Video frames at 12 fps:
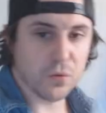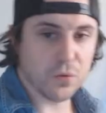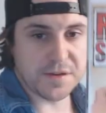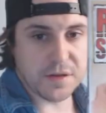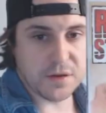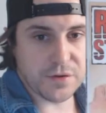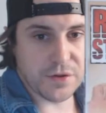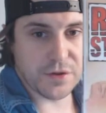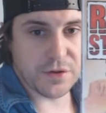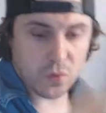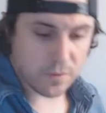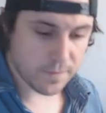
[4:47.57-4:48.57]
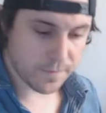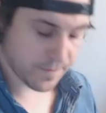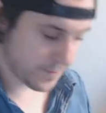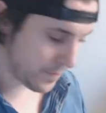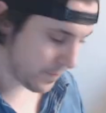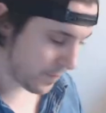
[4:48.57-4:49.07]
Red Steel 2,
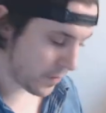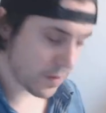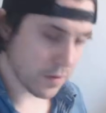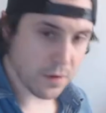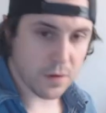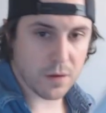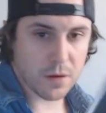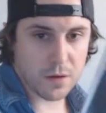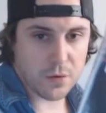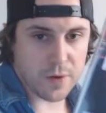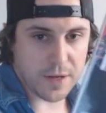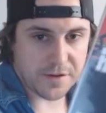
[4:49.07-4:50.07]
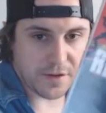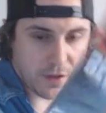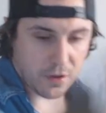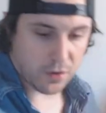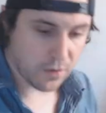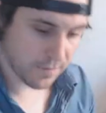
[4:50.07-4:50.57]
Red
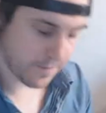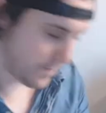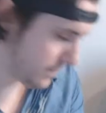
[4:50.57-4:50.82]
Steel.